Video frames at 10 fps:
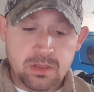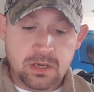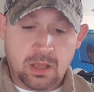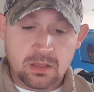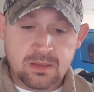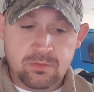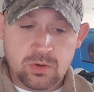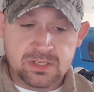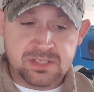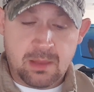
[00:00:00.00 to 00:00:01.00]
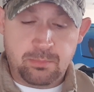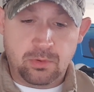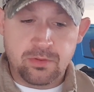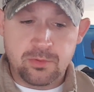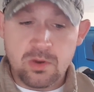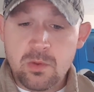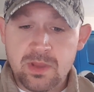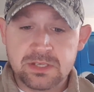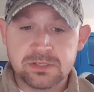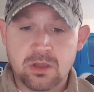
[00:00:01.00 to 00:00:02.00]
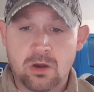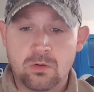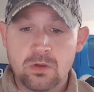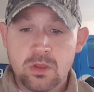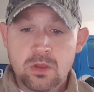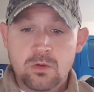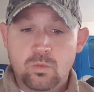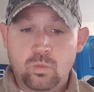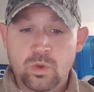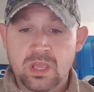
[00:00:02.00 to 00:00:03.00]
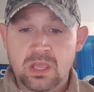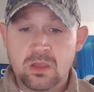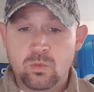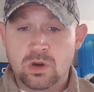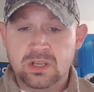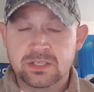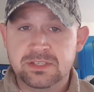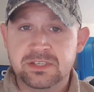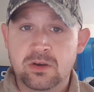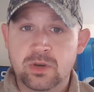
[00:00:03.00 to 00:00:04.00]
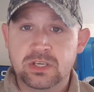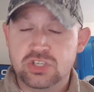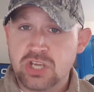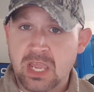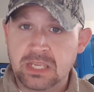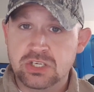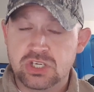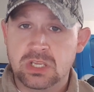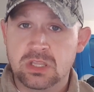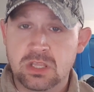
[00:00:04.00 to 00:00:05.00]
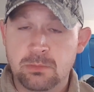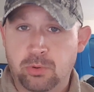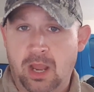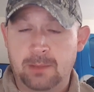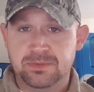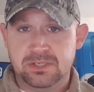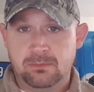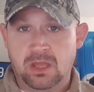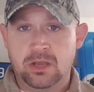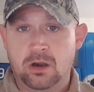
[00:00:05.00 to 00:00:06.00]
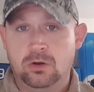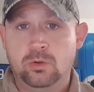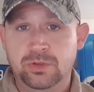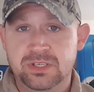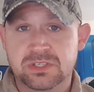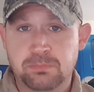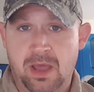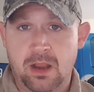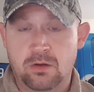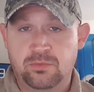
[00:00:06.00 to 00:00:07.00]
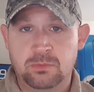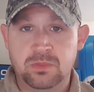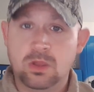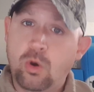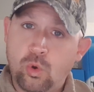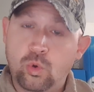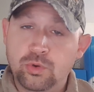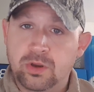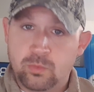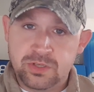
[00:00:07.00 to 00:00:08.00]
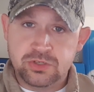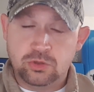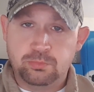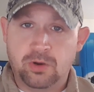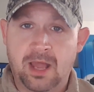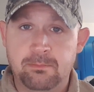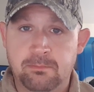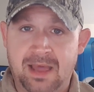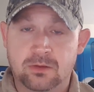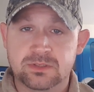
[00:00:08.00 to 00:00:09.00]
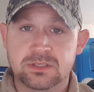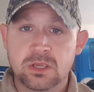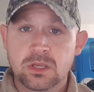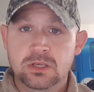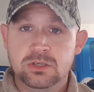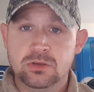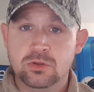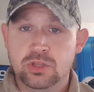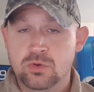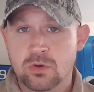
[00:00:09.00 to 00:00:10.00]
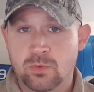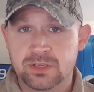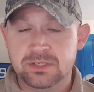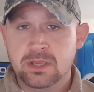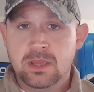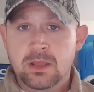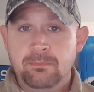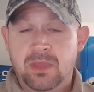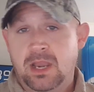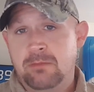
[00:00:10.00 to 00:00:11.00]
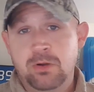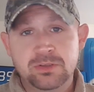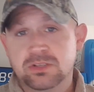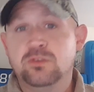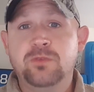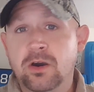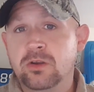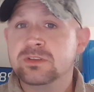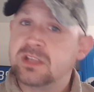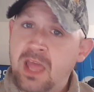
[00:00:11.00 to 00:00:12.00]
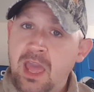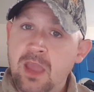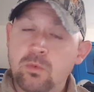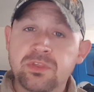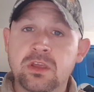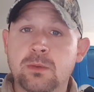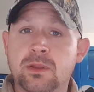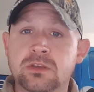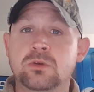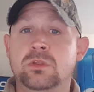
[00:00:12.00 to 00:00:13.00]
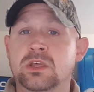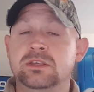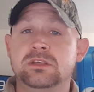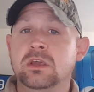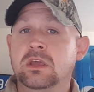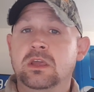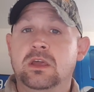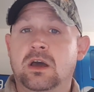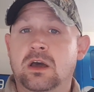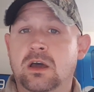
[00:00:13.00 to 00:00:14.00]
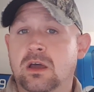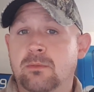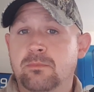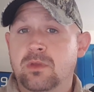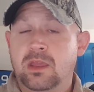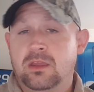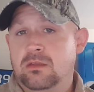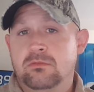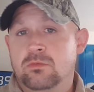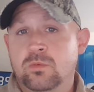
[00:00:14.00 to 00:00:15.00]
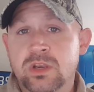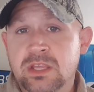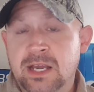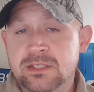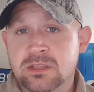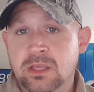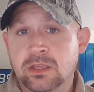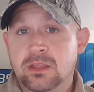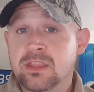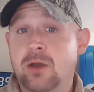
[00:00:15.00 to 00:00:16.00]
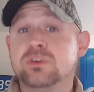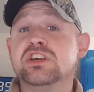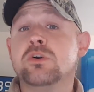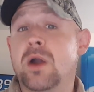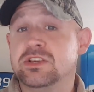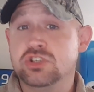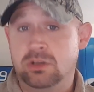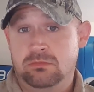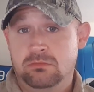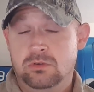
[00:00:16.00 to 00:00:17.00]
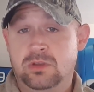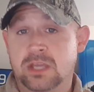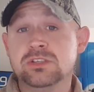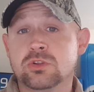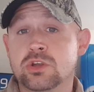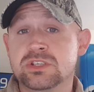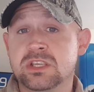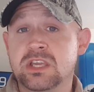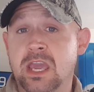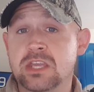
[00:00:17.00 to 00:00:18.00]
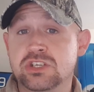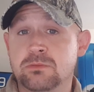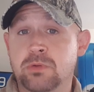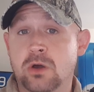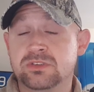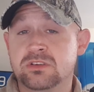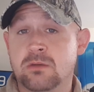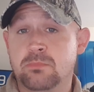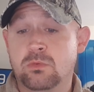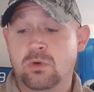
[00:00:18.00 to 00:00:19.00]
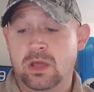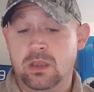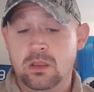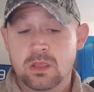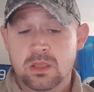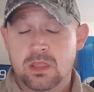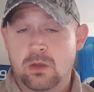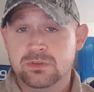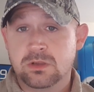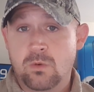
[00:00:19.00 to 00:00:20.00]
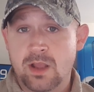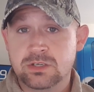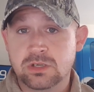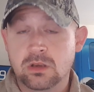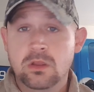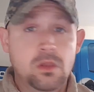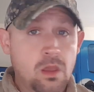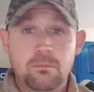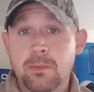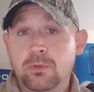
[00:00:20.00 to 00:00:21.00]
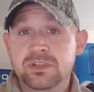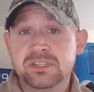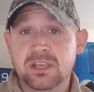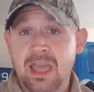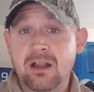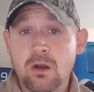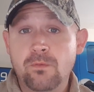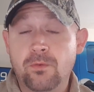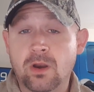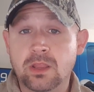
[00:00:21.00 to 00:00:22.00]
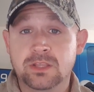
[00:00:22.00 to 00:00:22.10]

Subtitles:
And I'll give you an example. 3 weeks ago, we were considering changing the props on our old Inspire from the old original prop mounts to the newer ones. And I posted a photo and said, hey, we're thinking about doing this. What do you guys think? That was a question. Okay, so there's engaging post number 1. That was a question. And people have said, yeah, go for it.